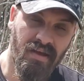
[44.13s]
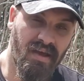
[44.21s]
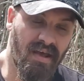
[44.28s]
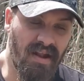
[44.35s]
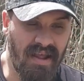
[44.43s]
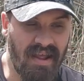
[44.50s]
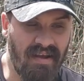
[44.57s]

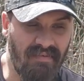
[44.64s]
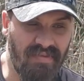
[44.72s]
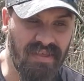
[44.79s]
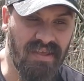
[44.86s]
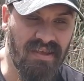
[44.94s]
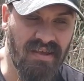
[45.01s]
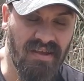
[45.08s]
and I have
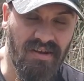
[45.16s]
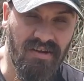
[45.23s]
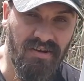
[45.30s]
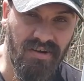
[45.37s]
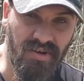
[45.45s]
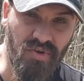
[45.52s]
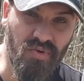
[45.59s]
the
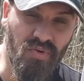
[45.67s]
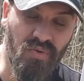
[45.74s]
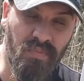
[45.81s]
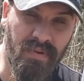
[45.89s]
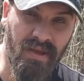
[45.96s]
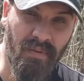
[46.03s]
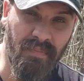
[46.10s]
new
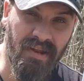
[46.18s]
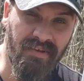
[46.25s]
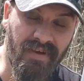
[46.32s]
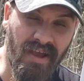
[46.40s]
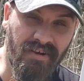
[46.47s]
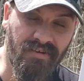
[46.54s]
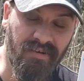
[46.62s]
PL Mini
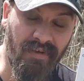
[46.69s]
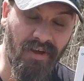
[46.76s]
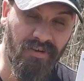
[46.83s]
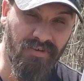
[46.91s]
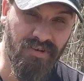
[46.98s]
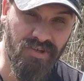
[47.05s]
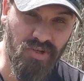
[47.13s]

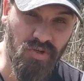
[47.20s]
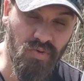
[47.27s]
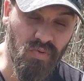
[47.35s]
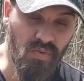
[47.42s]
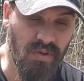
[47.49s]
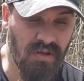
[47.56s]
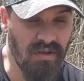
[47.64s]
Valkyrie
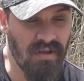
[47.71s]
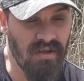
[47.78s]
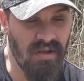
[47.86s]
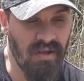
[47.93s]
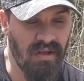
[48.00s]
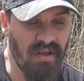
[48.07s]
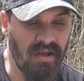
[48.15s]
2.
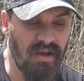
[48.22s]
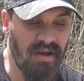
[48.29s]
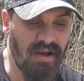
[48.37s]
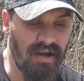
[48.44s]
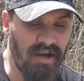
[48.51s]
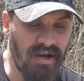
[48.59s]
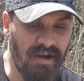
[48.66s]

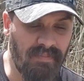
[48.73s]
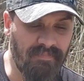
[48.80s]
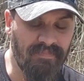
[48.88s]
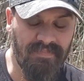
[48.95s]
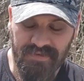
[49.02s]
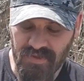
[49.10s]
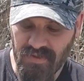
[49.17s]

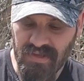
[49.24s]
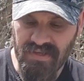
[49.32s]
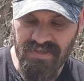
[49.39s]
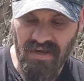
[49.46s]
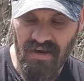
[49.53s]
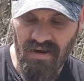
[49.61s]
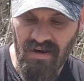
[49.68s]
So
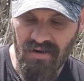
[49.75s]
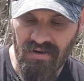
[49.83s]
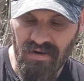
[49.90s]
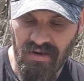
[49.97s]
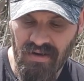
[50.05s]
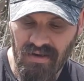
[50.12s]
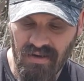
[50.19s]
these
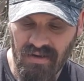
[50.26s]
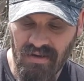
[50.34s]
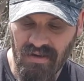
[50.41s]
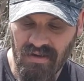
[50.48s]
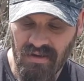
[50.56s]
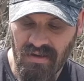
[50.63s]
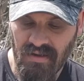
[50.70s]
are
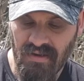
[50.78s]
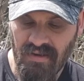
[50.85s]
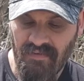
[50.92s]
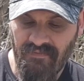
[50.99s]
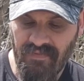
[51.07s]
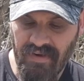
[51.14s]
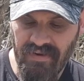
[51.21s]

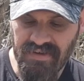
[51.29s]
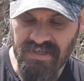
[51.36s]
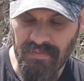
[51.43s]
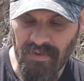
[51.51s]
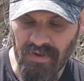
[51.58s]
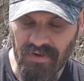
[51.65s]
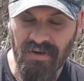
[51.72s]
very
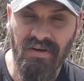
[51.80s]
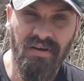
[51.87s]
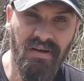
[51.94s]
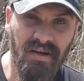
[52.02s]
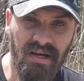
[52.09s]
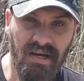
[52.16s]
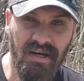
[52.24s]
similar,
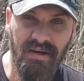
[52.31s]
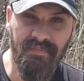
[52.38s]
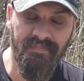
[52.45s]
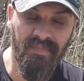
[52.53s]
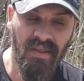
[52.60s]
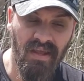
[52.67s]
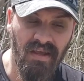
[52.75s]

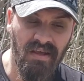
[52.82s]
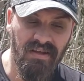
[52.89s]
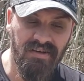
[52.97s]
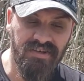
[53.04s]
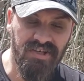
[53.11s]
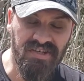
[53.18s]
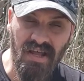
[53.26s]

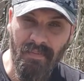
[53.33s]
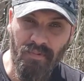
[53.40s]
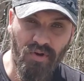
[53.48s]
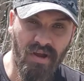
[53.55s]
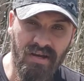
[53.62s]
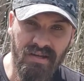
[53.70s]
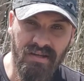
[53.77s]
just
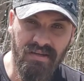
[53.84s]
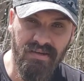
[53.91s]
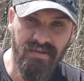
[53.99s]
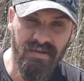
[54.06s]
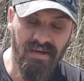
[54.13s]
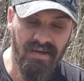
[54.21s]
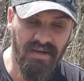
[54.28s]

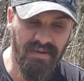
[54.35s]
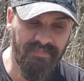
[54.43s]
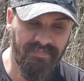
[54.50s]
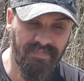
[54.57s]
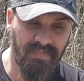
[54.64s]
upgraded